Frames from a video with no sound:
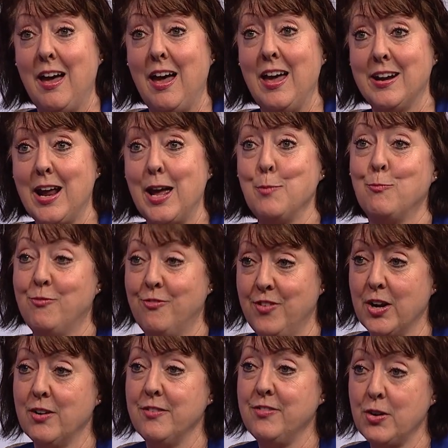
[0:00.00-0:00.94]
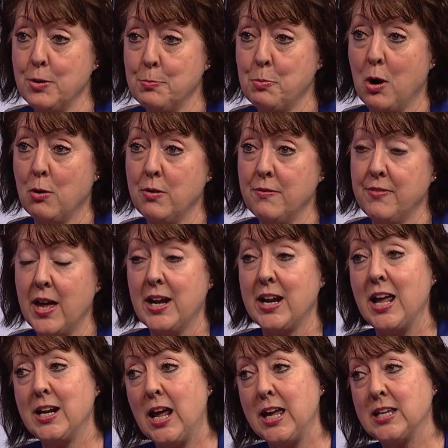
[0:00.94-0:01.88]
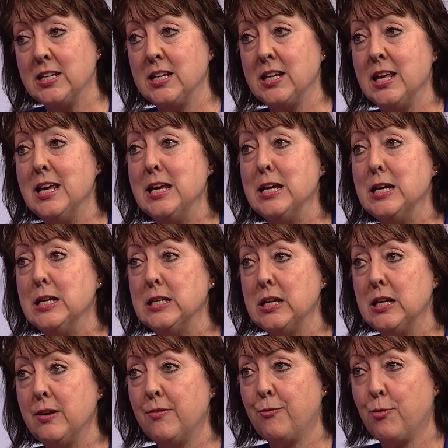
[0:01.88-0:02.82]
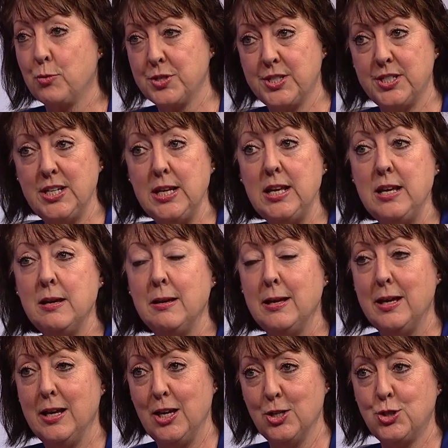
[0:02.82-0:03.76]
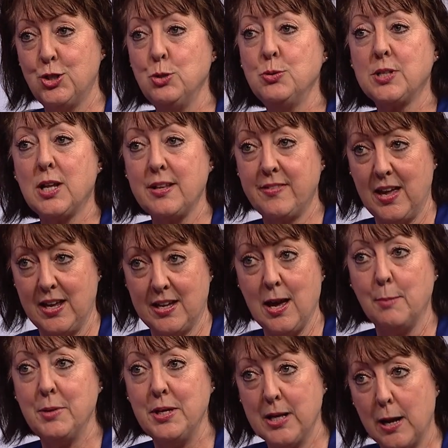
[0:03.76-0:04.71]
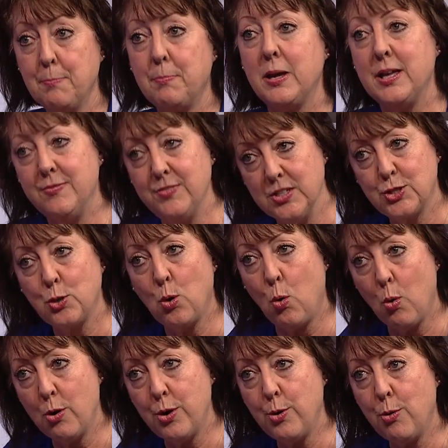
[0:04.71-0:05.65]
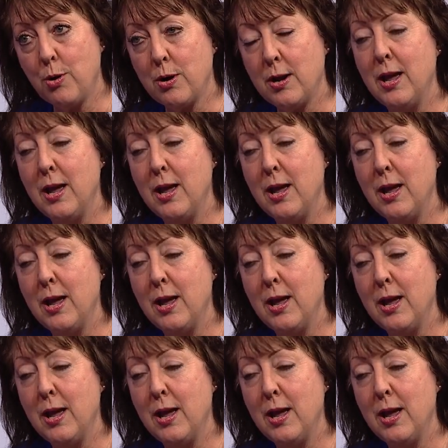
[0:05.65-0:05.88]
And I'm very, very proud of that. And I can foresee issues like that coming up in this corridor.